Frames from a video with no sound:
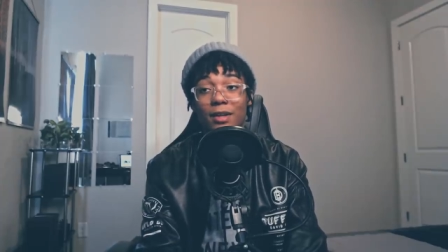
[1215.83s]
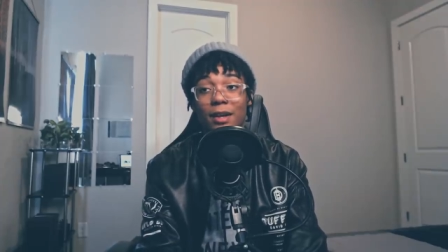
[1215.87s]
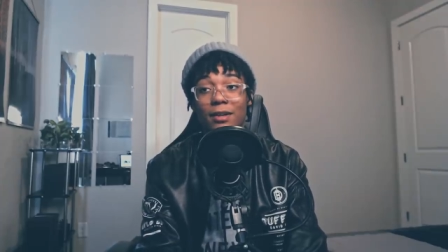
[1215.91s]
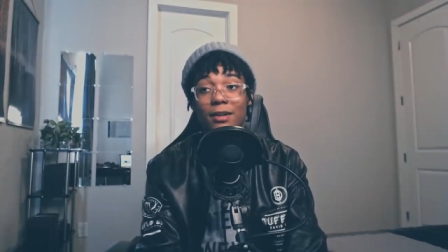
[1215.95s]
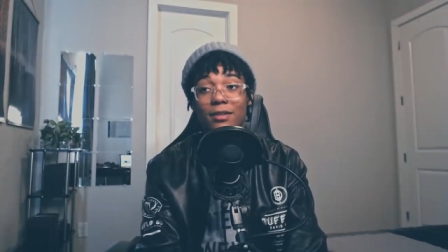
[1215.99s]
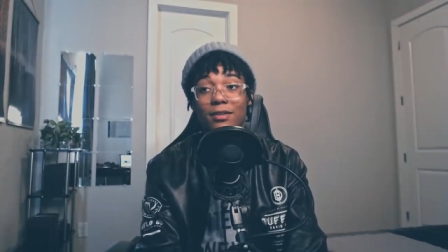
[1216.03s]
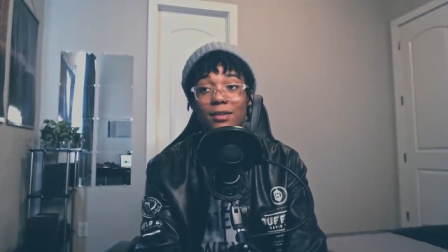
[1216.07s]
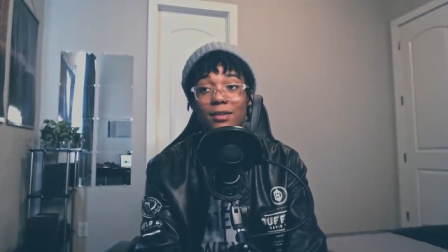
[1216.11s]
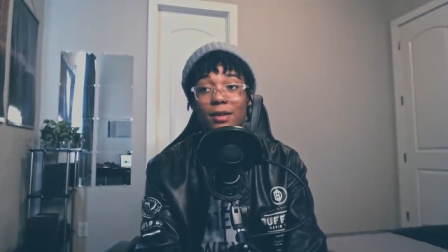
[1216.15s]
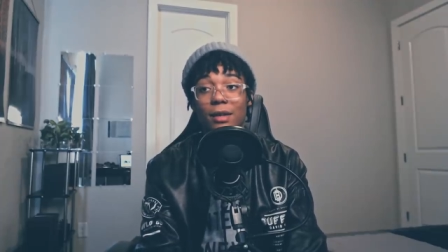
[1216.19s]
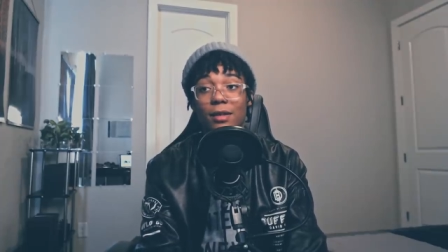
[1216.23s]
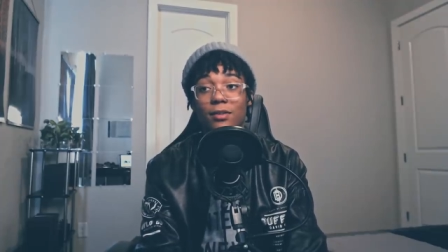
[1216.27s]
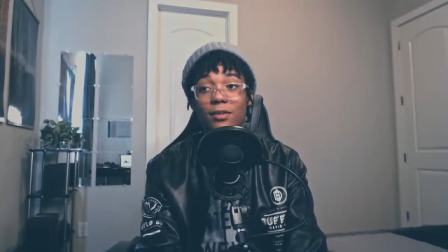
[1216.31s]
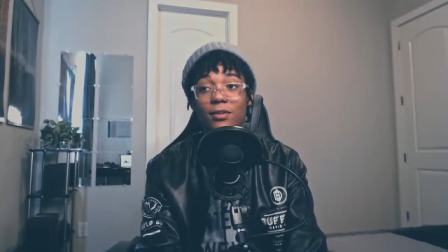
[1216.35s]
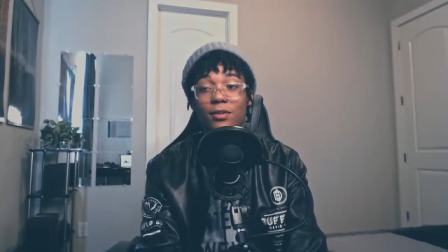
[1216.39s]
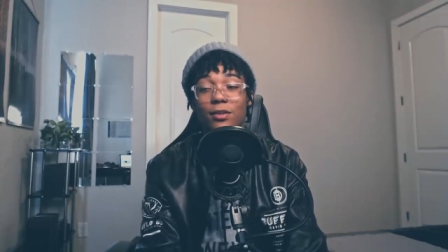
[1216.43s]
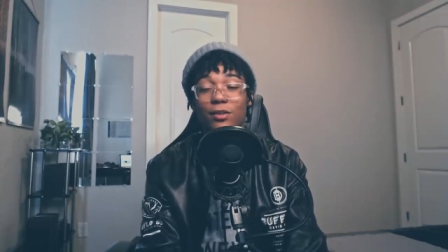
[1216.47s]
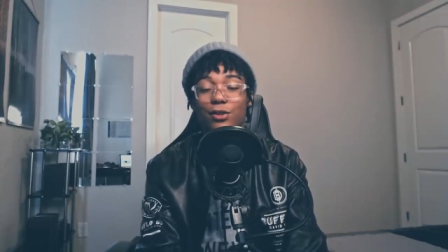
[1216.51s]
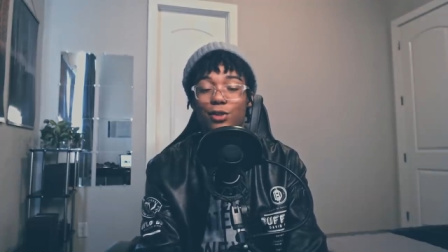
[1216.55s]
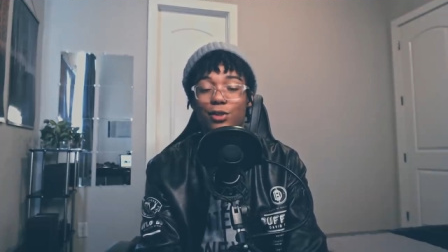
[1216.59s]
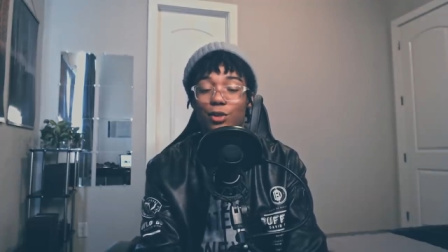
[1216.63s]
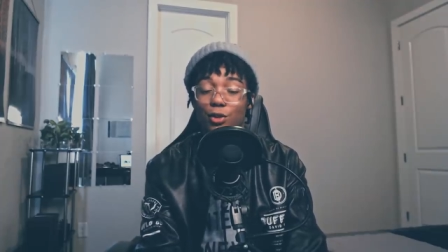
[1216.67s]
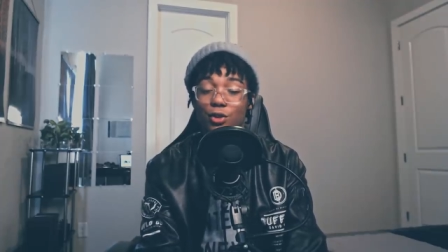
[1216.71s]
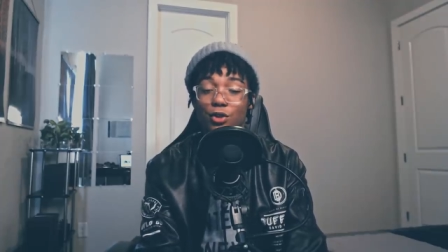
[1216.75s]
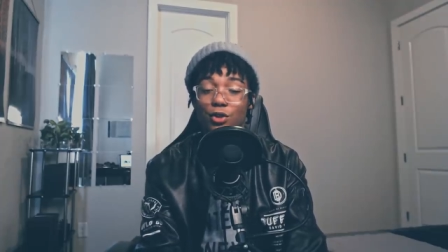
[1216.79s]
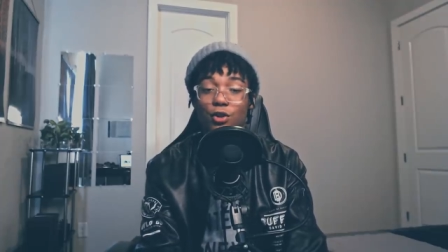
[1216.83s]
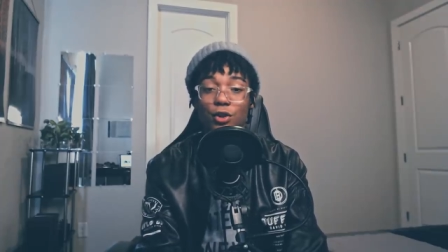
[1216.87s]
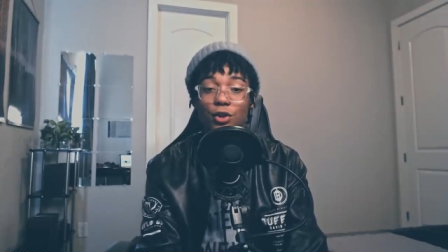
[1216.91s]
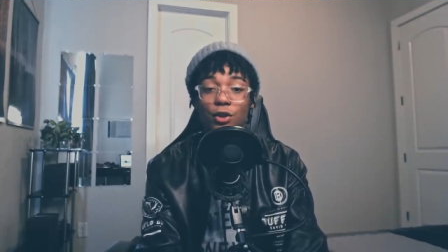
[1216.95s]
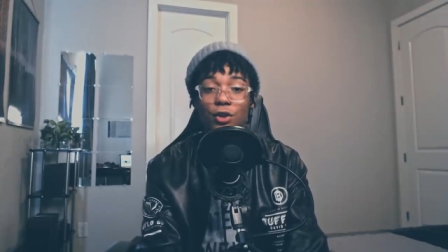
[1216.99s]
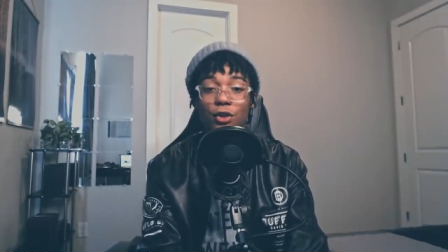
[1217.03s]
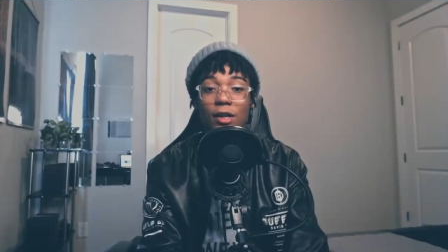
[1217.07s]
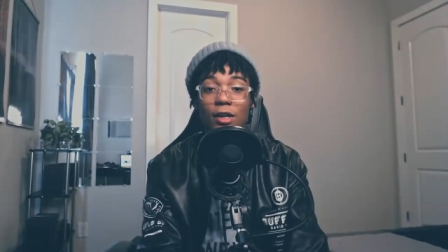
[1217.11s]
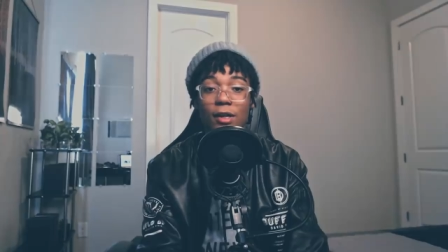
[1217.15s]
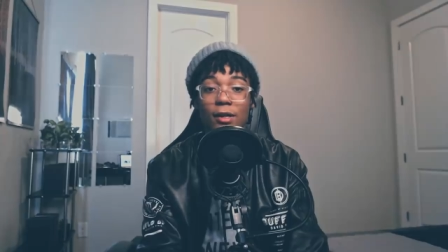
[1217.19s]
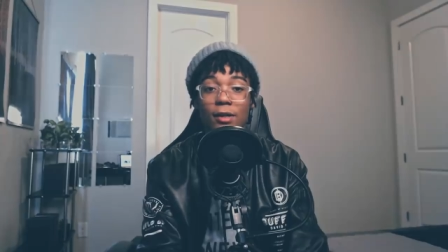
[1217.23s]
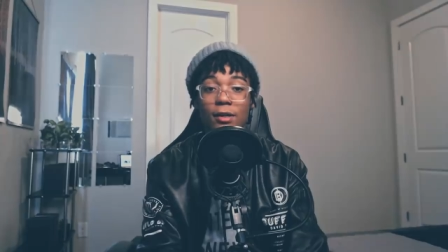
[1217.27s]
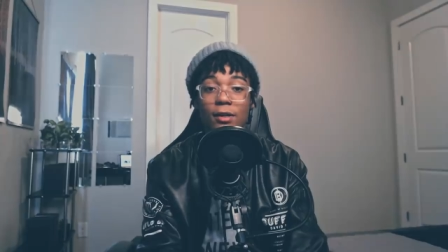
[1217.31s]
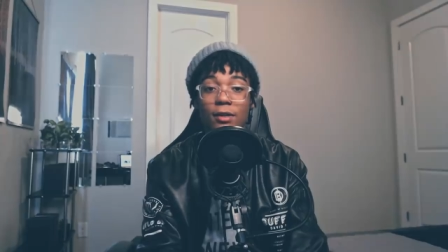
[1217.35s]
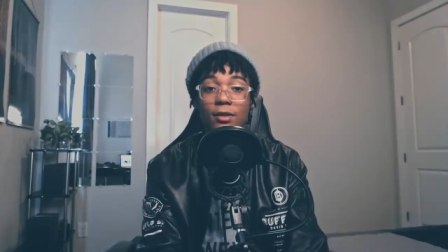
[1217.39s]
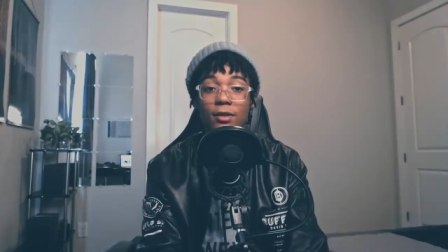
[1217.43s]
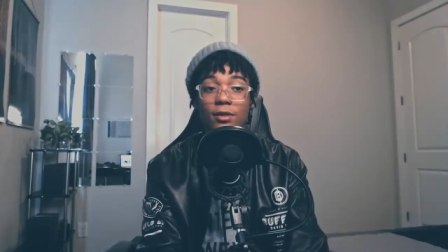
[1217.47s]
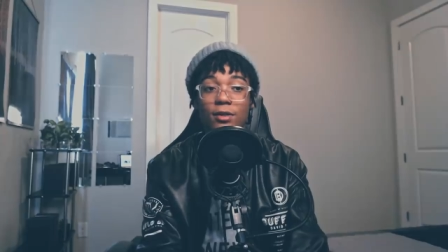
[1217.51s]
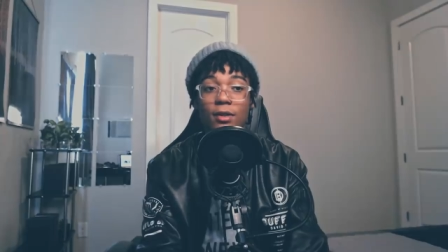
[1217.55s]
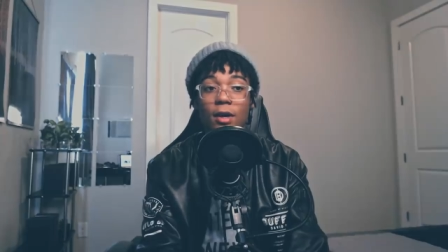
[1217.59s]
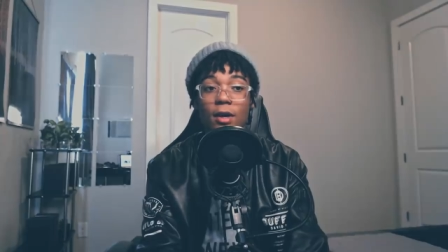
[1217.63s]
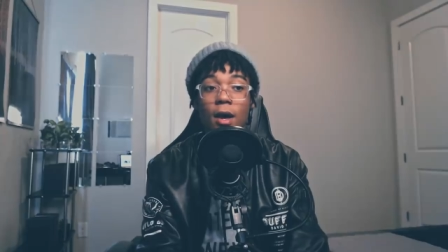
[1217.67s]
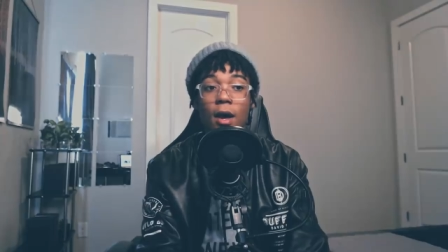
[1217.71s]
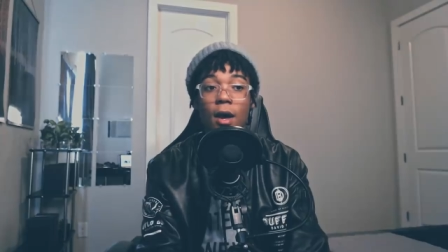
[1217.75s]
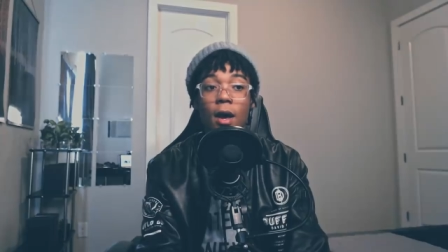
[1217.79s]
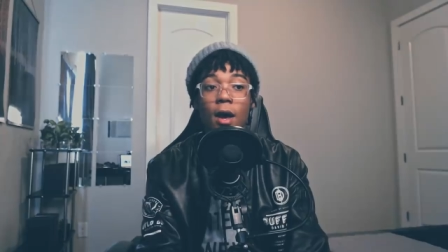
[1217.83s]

as an institution is